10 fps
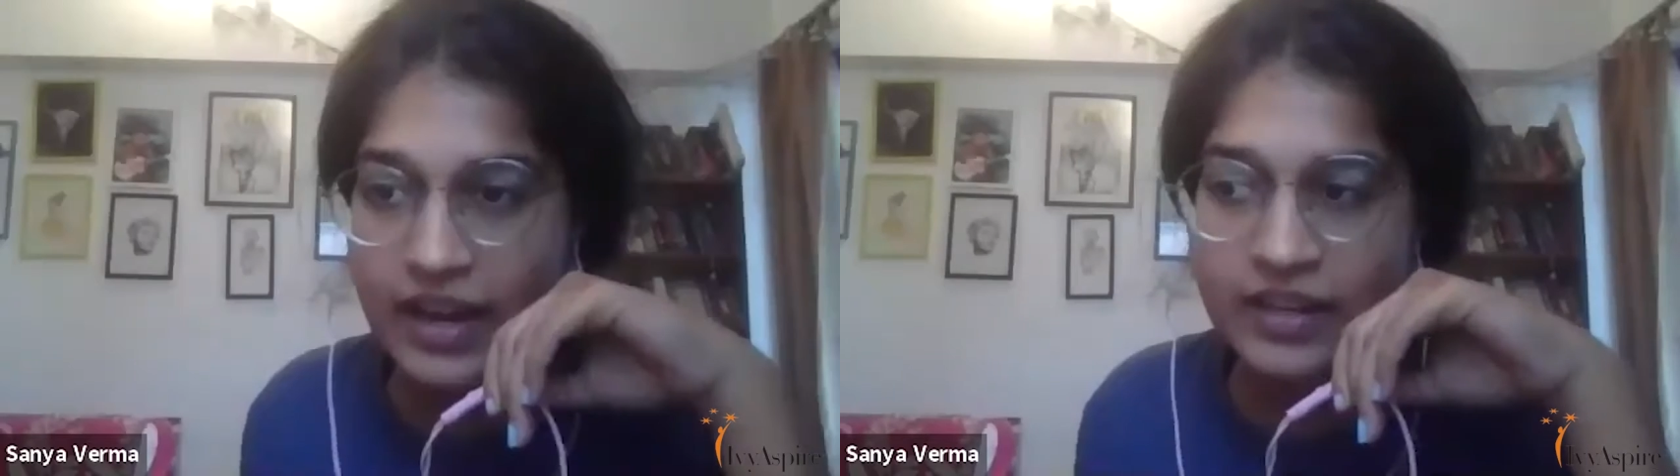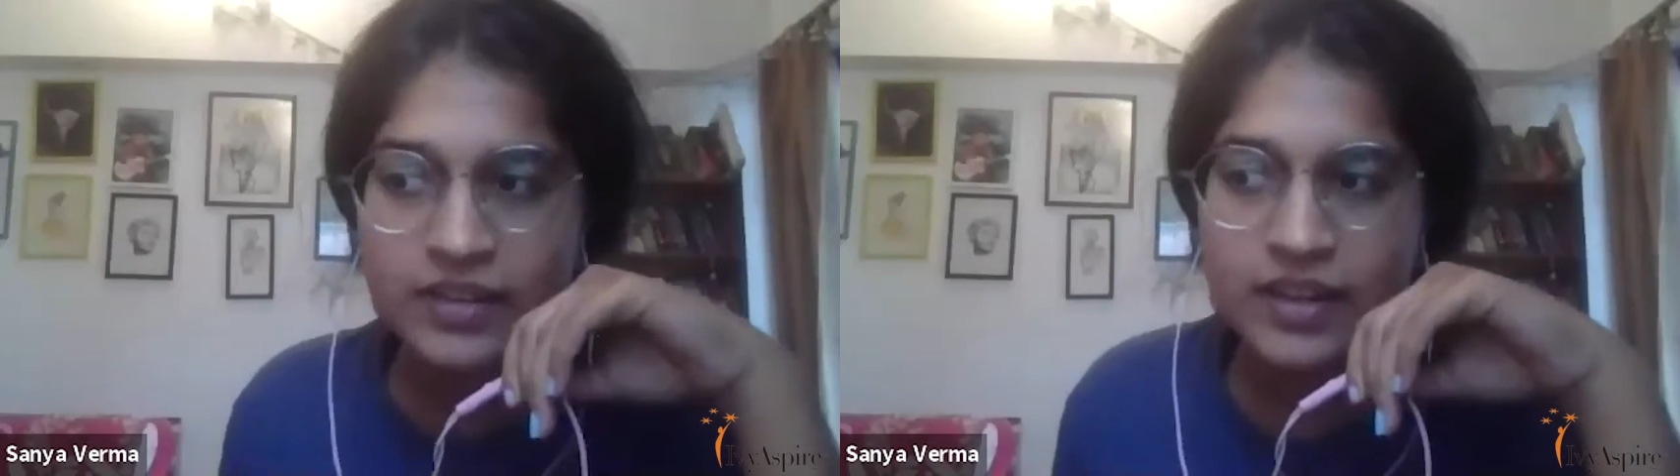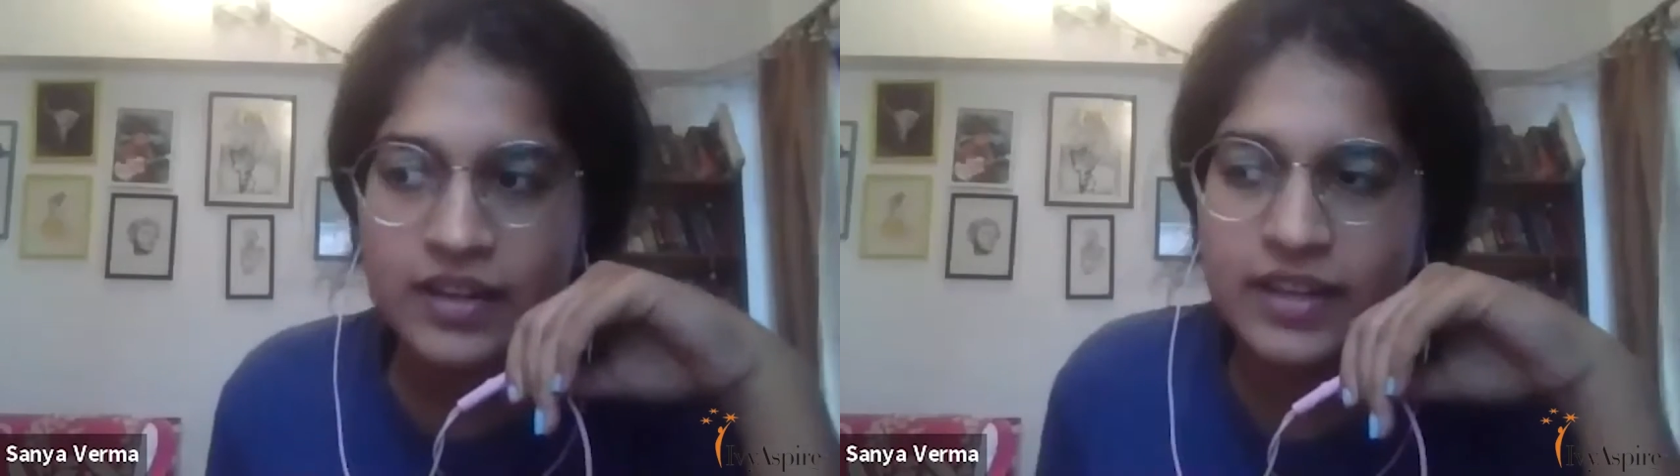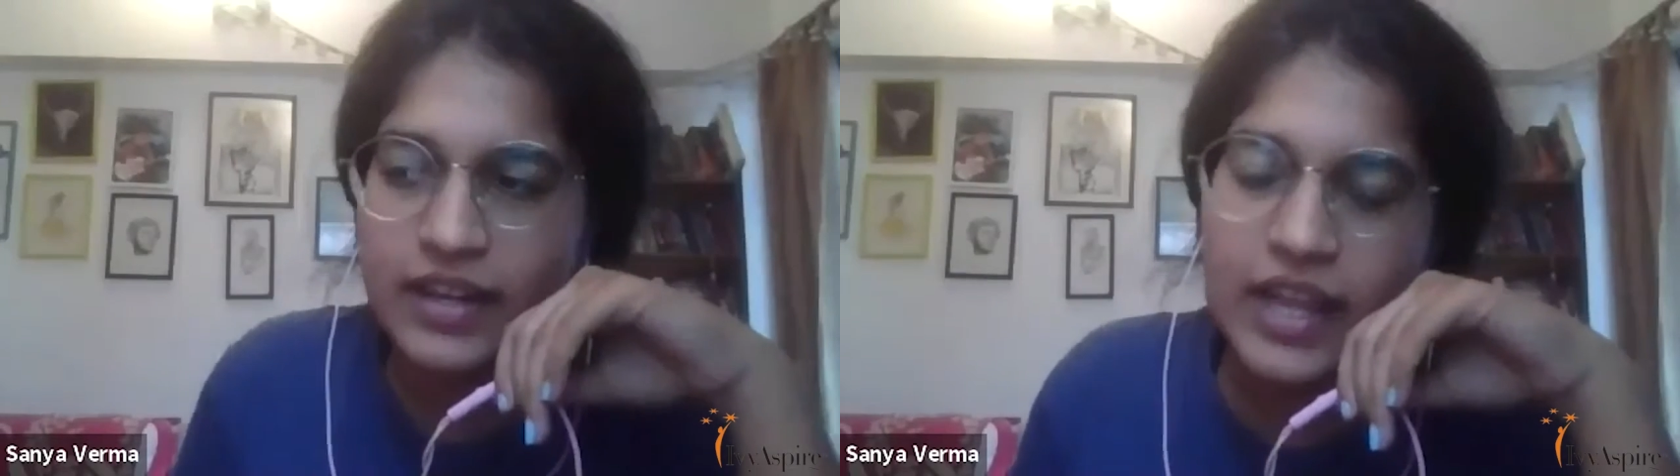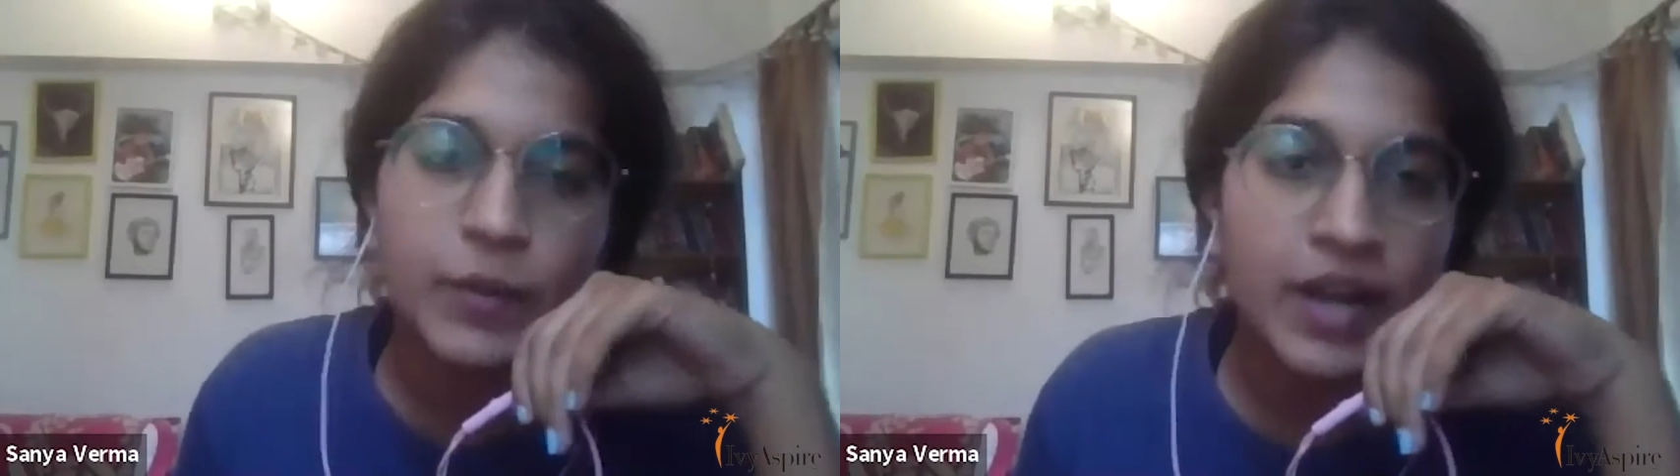and yet
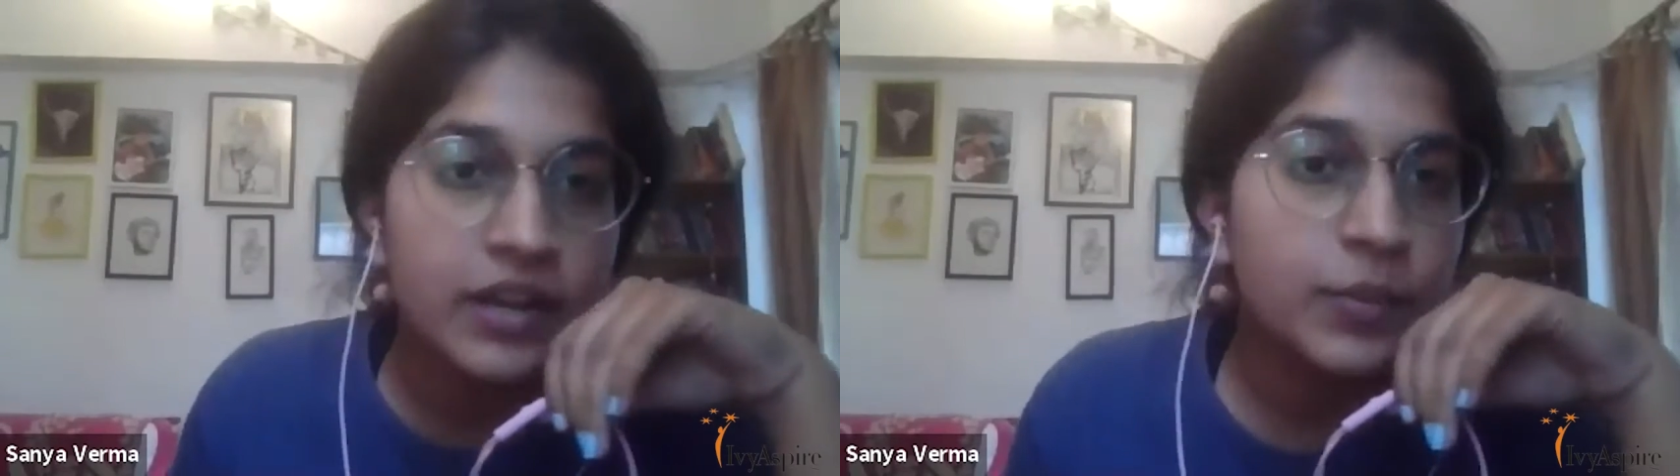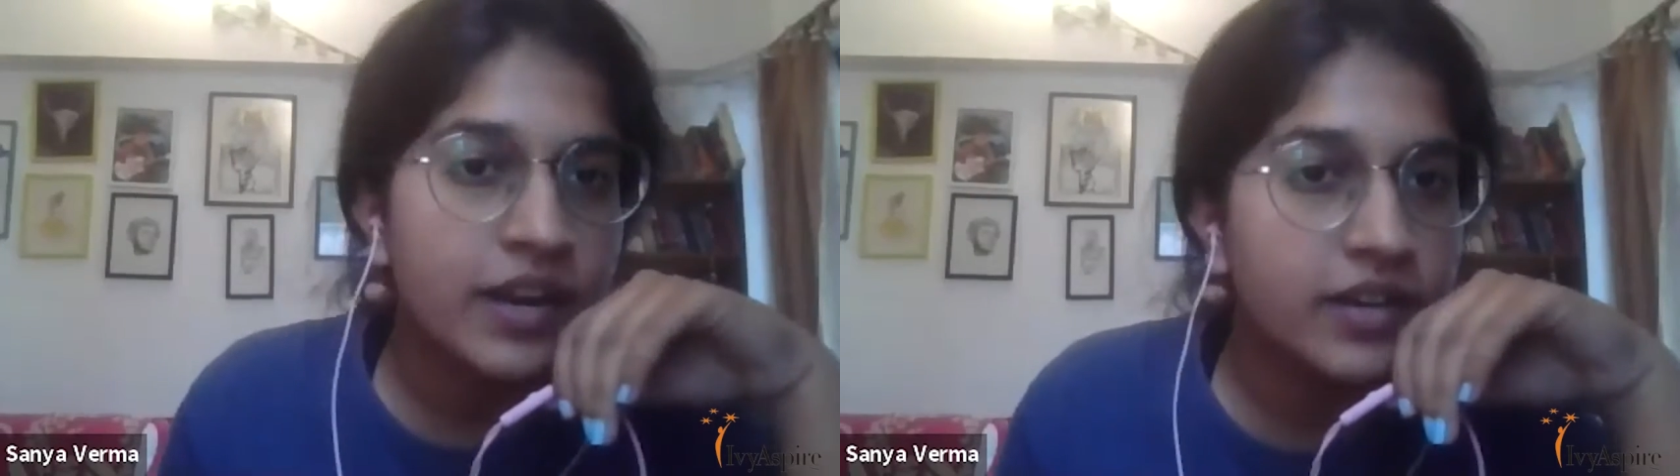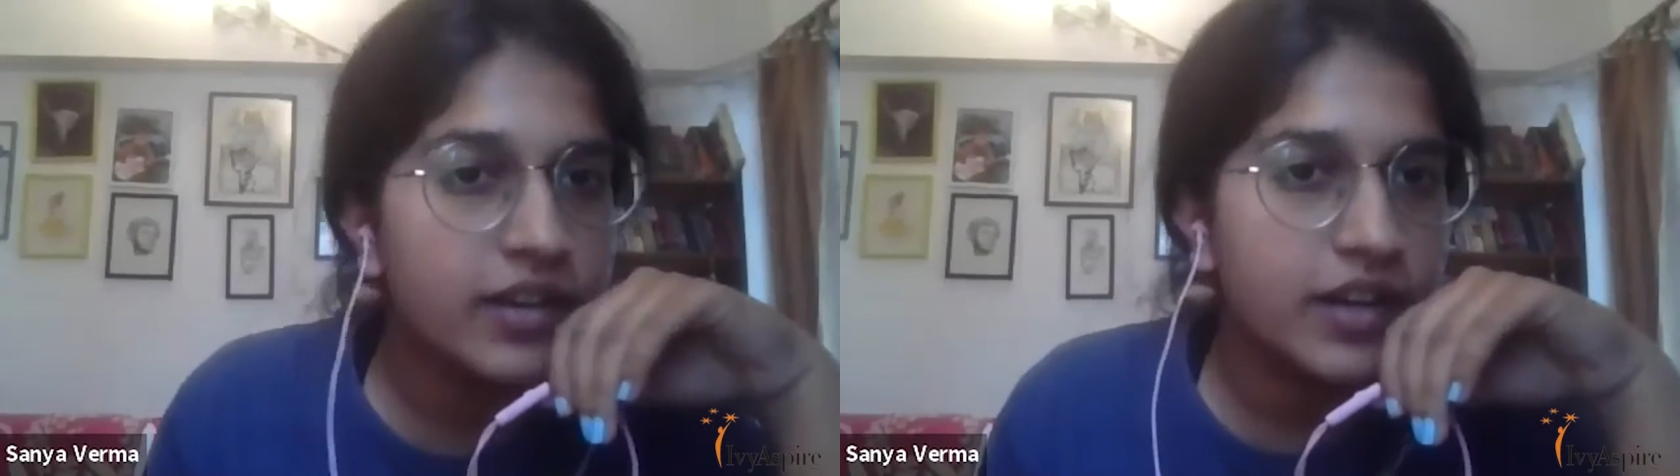like when I really